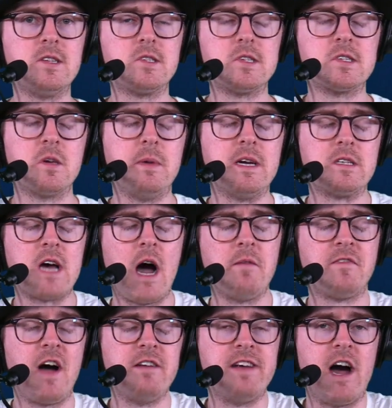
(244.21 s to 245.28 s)
this can be a top
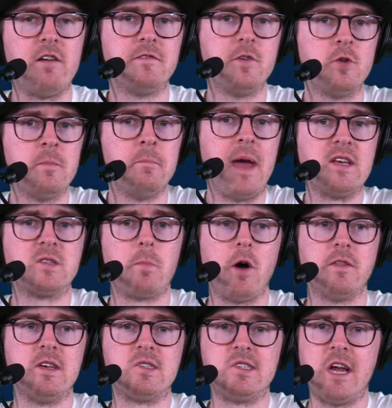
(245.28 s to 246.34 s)
5 outfield in baseball
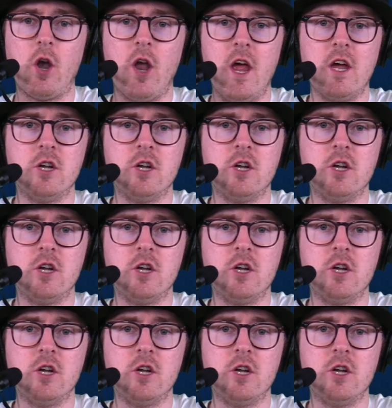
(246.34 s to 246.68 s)
this year.